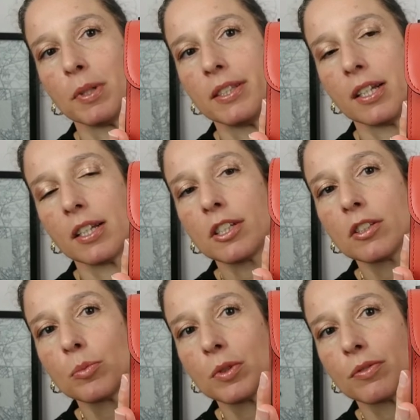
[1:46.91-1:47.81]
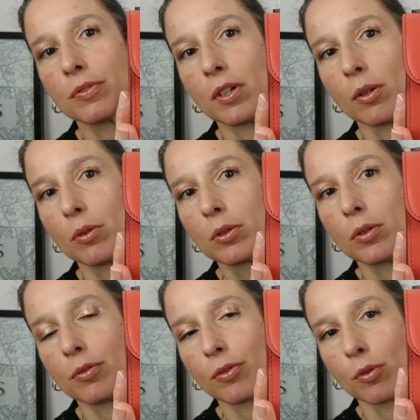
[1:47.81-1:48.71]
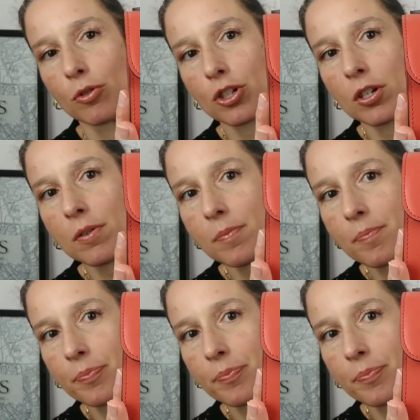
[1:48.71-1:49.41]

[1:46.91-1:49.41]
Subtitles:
medallion with the logo of Longchamp.